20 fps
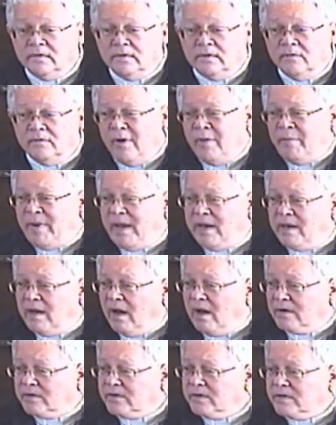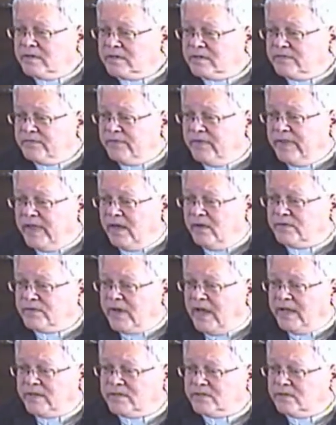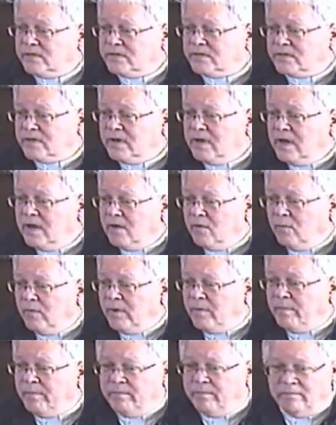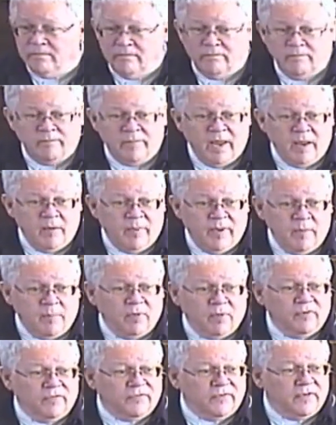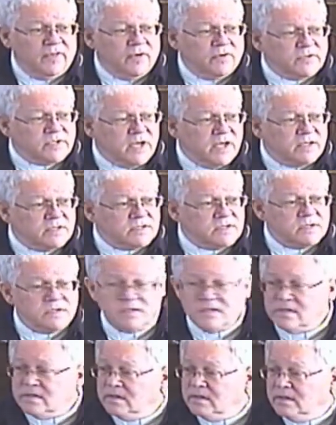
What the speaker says: We pay doctors for those answers. We pay people for those answers.